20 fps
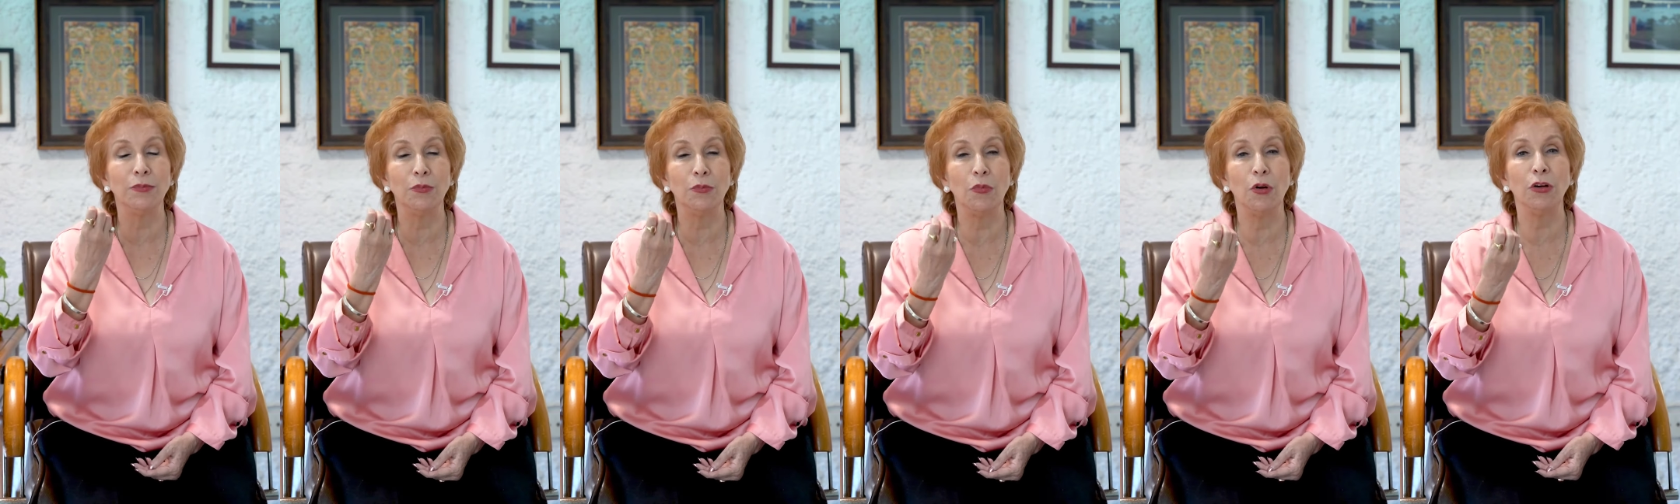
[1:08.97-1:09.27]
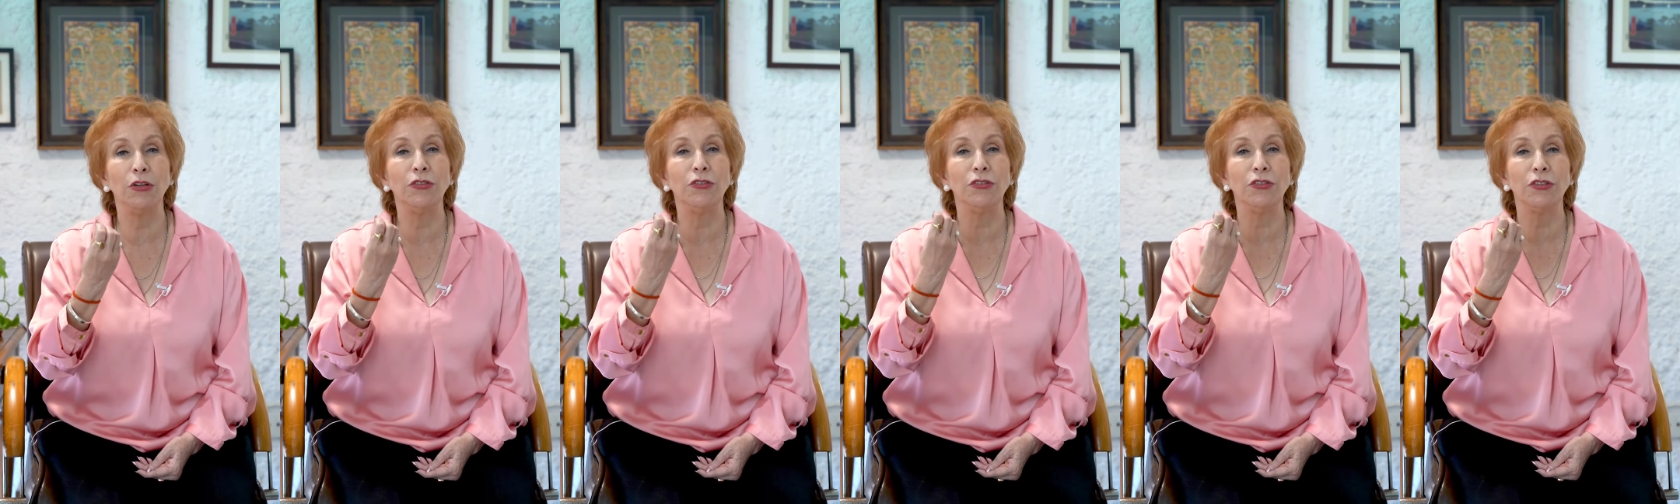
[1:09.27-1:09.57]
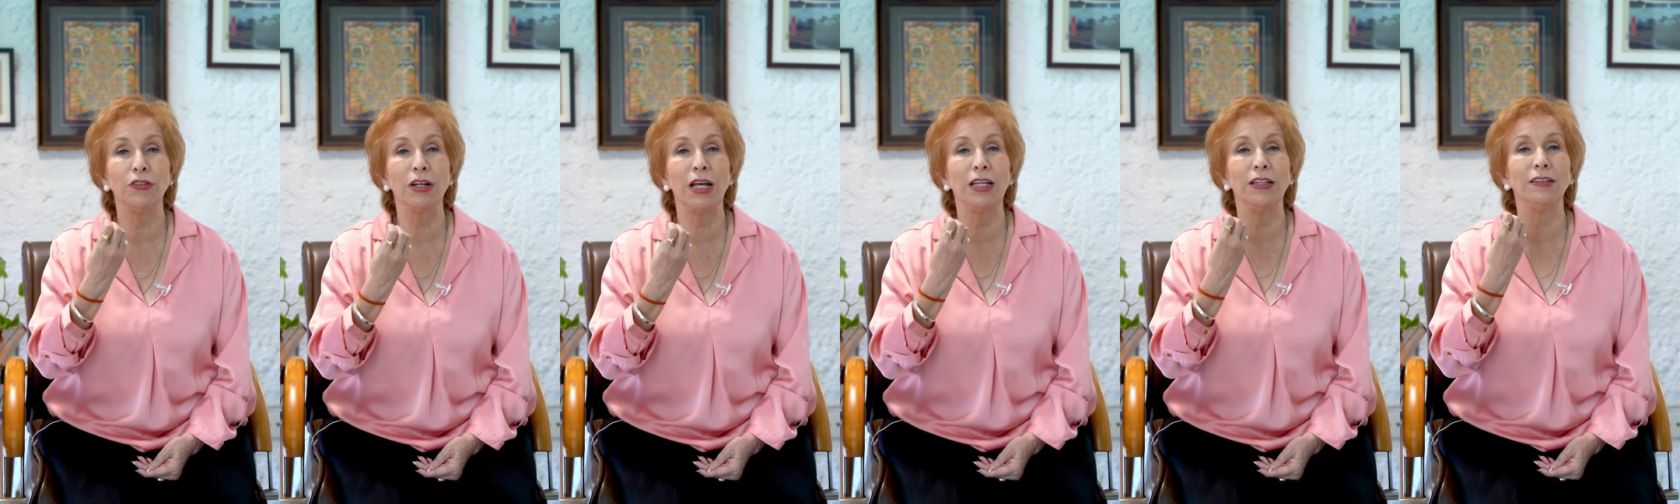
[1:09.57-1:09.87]

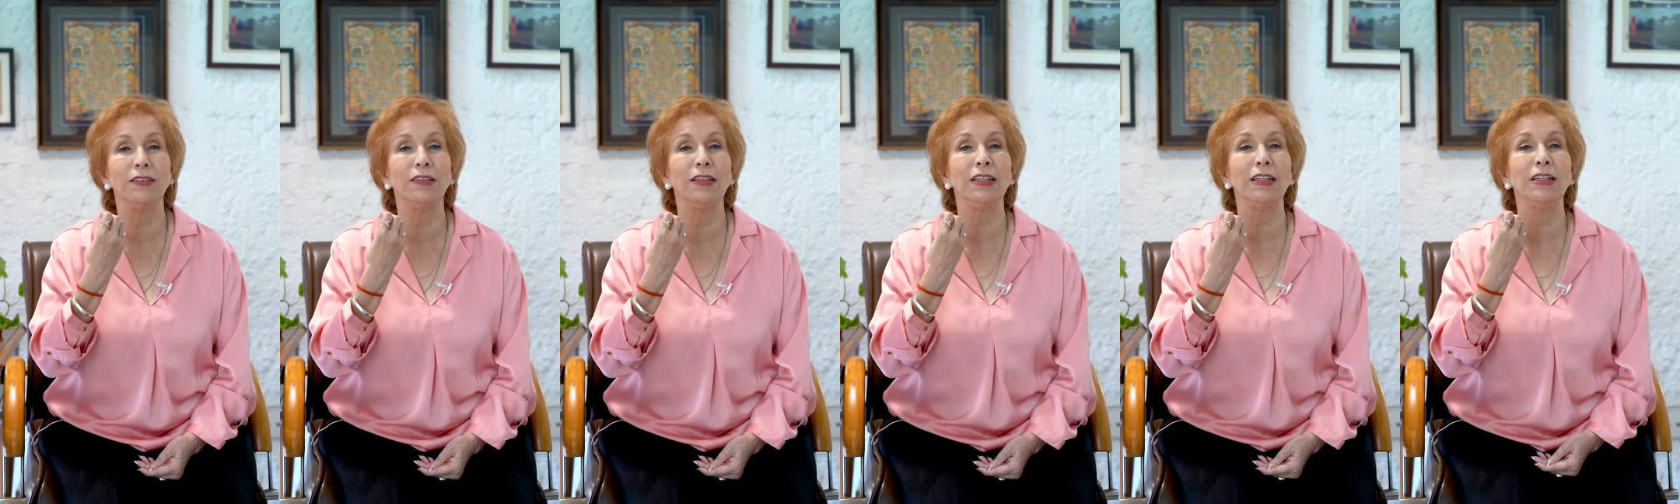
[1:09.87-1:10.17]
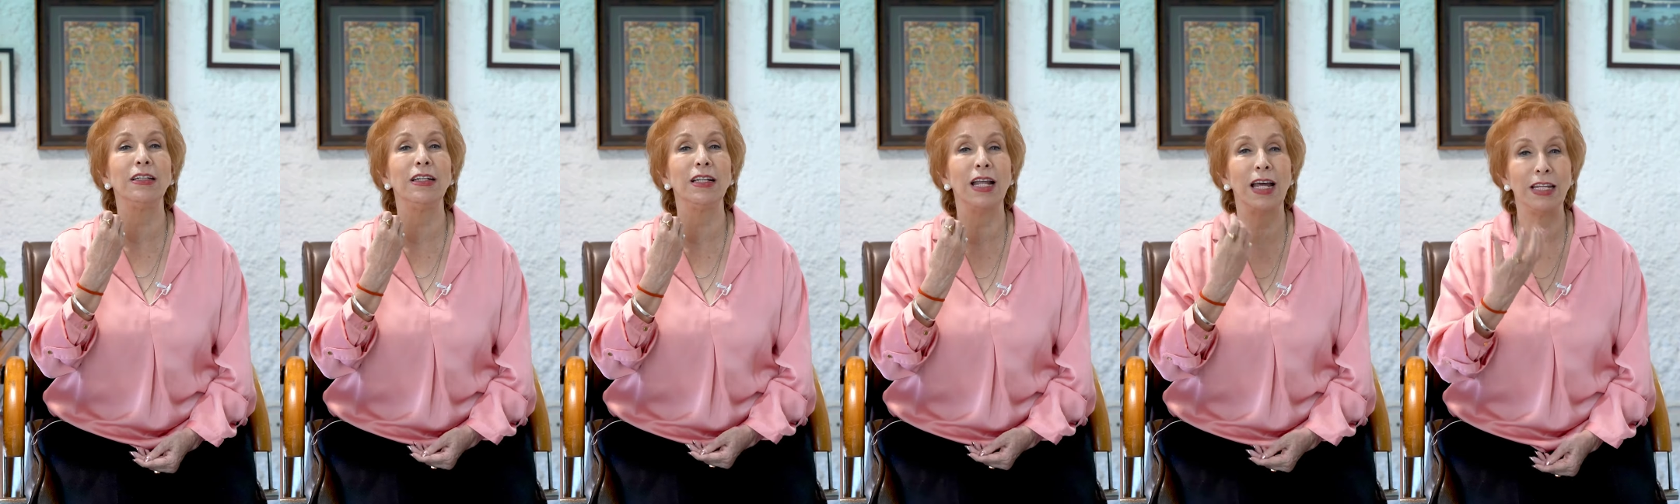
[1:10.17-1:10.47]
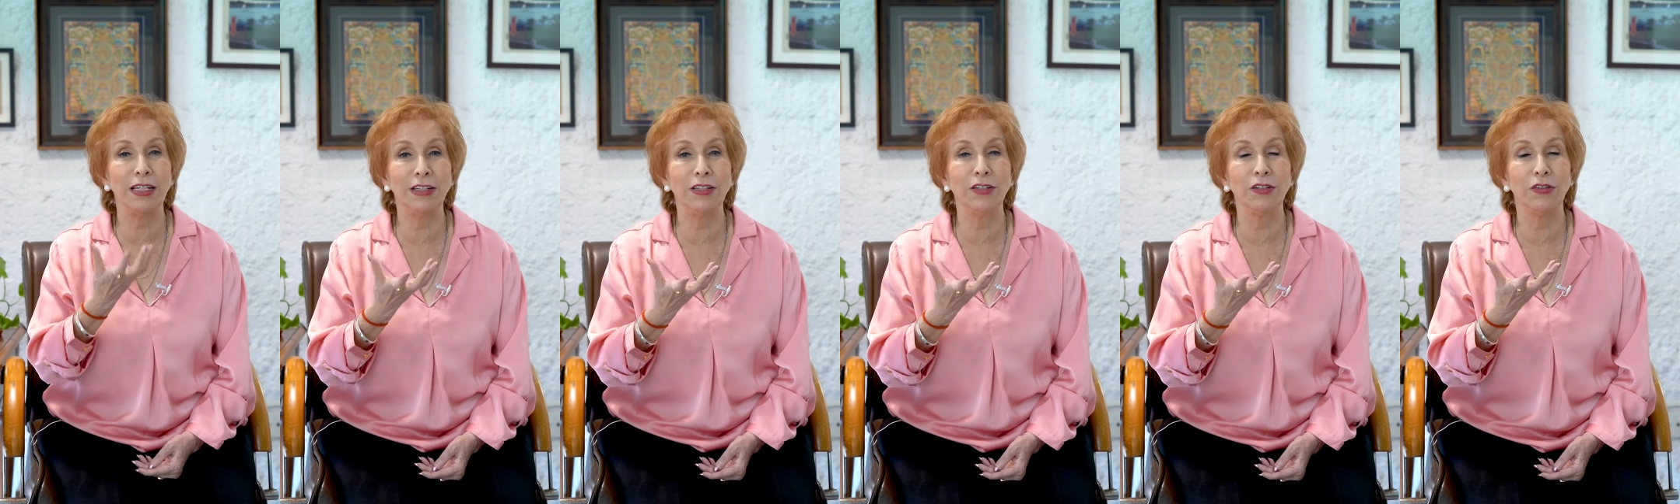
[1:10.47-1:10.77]
moisturizing
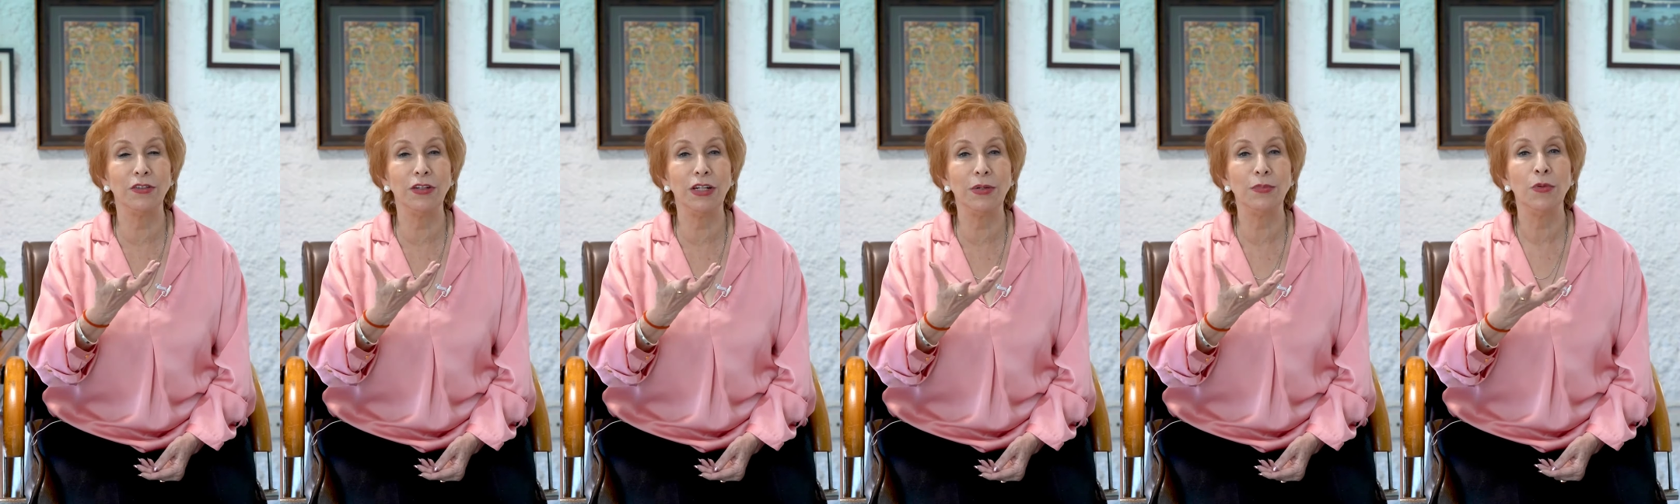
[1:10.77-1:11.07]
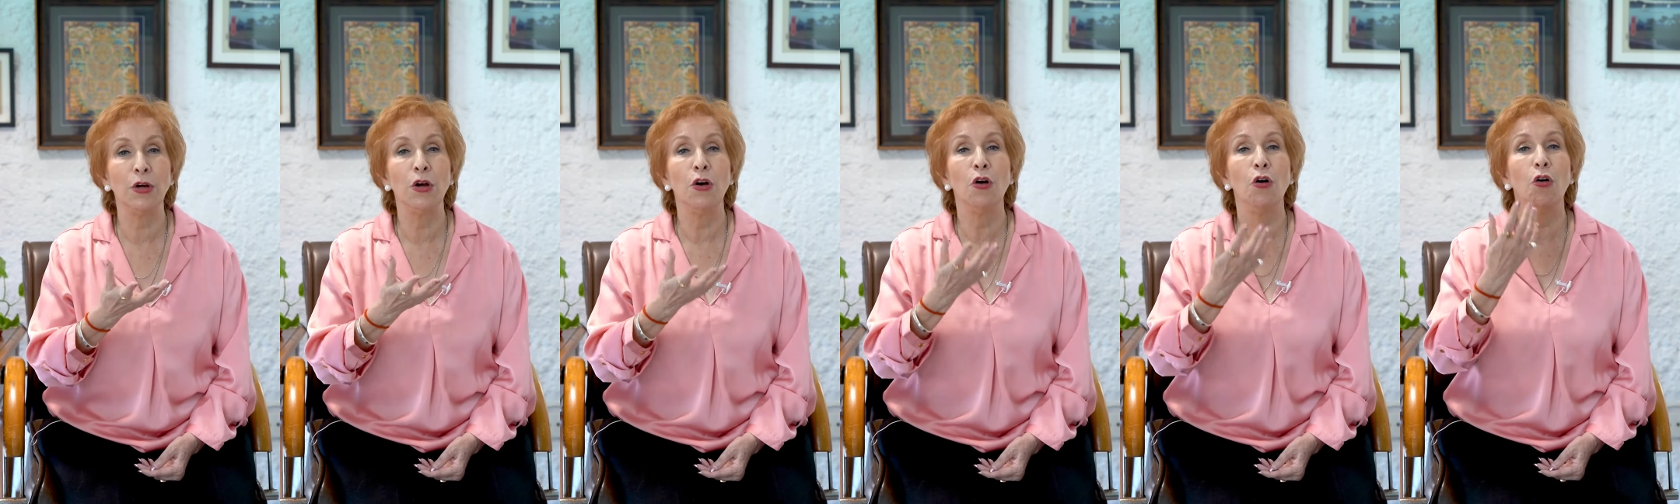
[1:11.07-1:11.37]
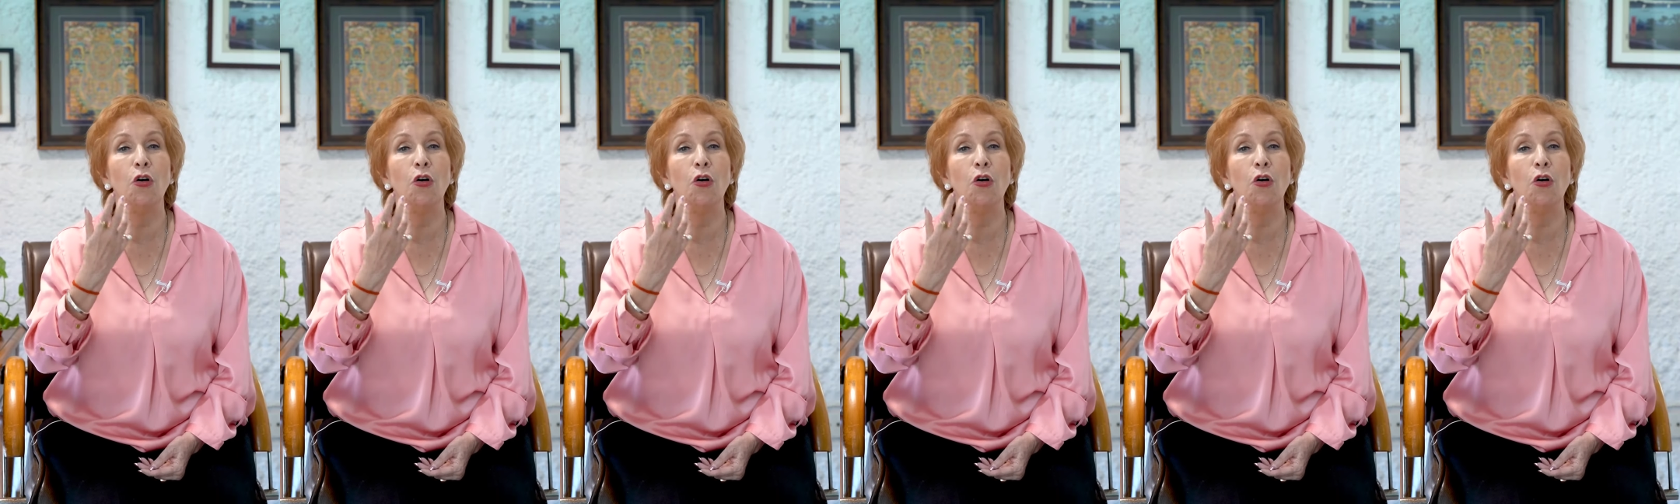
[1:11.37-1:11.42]
night cream,